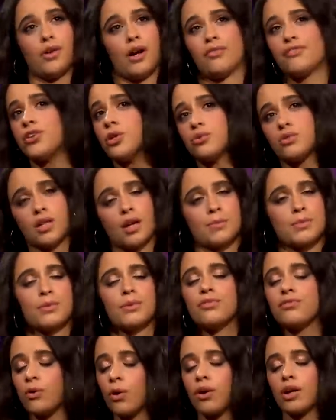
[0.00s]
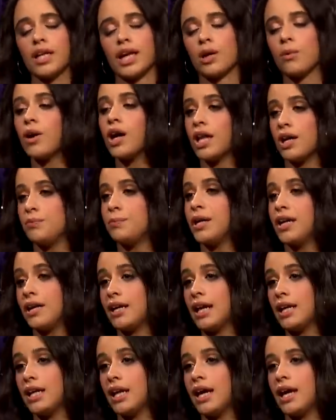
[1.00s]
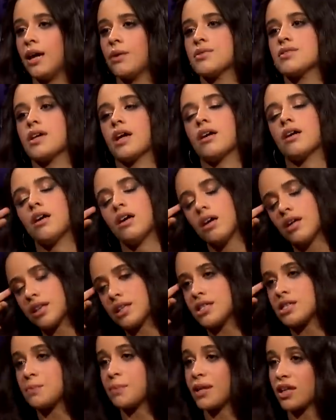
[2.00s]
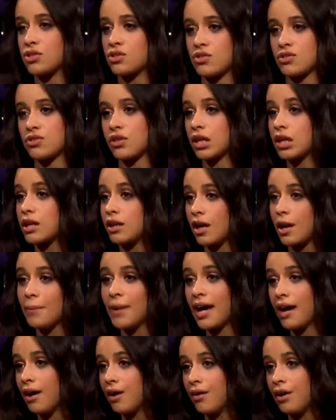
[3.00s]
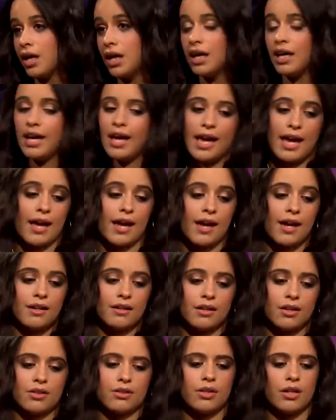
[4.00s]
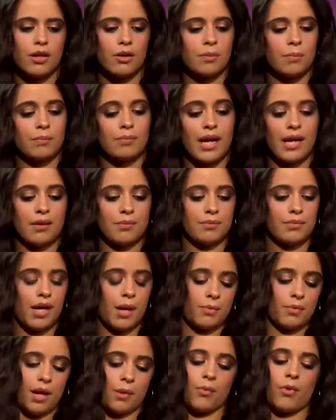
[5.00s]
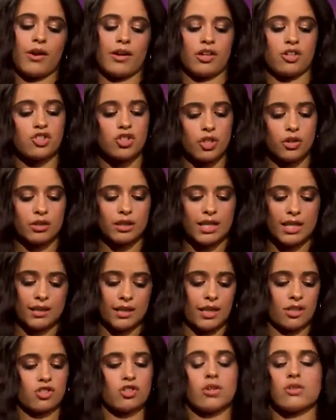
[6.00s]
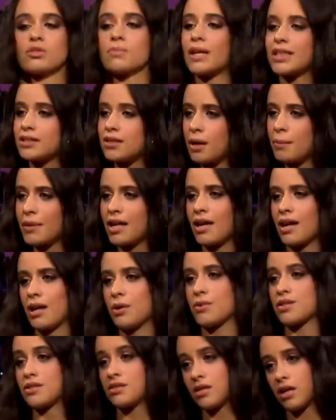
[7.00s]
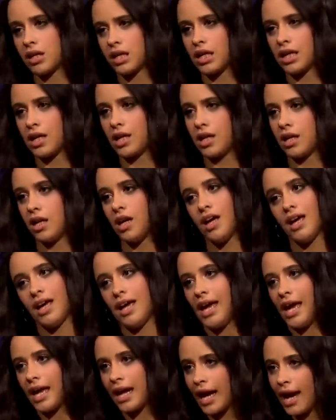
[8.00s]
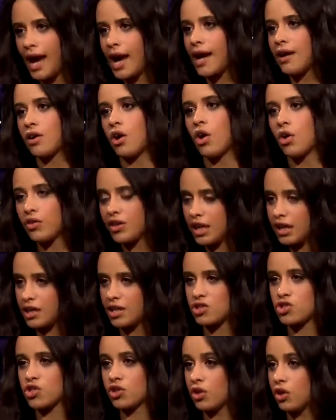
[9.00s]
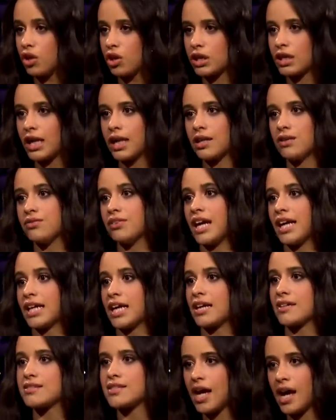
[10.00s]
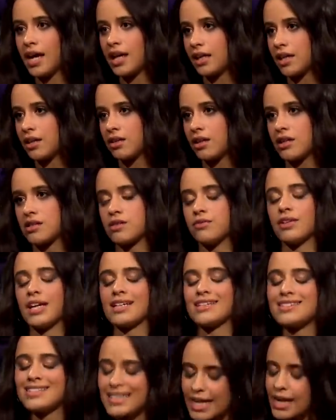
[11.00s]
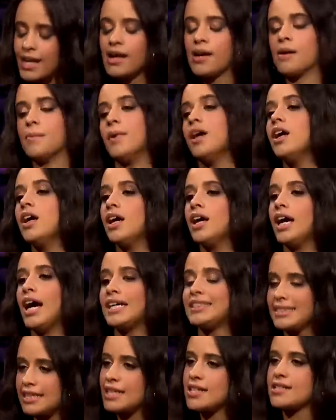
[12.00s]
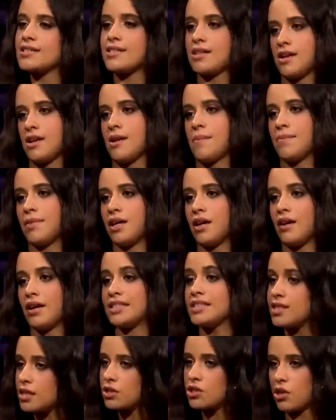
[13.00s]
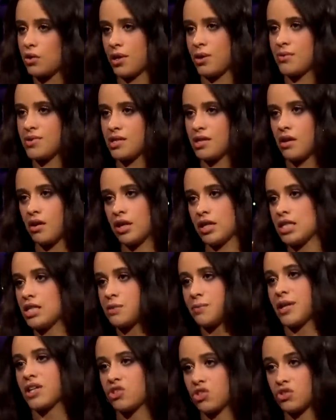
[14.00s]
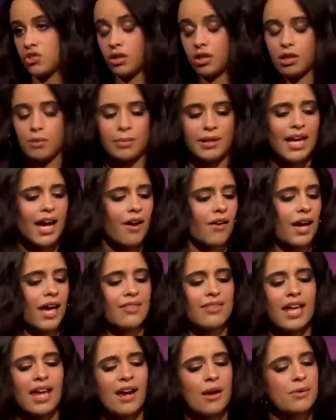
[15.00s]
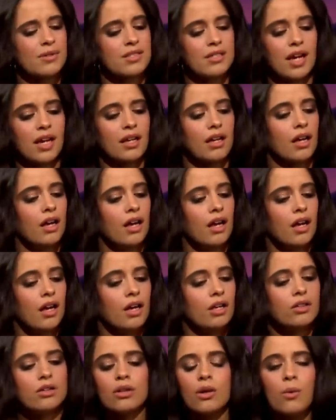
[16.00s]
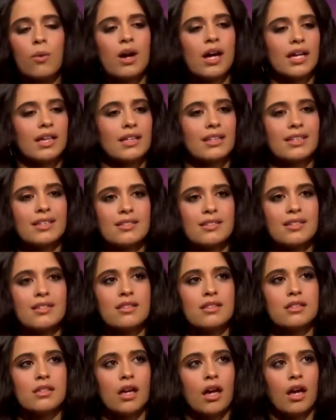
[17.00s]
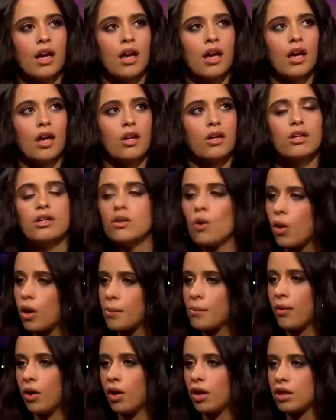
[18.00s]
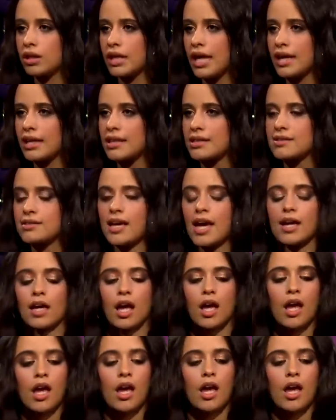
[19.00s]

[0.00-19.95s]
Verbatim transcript: a few times before, like while I've been in LA, I was like, oh, these pictures are gonna come out. And, you know, my I'm, I'm, wearing a shirt that like shows my tummy and I wasn't tucking in. And I had all the initial kind of like anxiety thoughts of like, damn, I didn't see him there. I didn't know he was there and these pictures are gonna be out. And then I was like, you know what, this is normal. Like, it's like,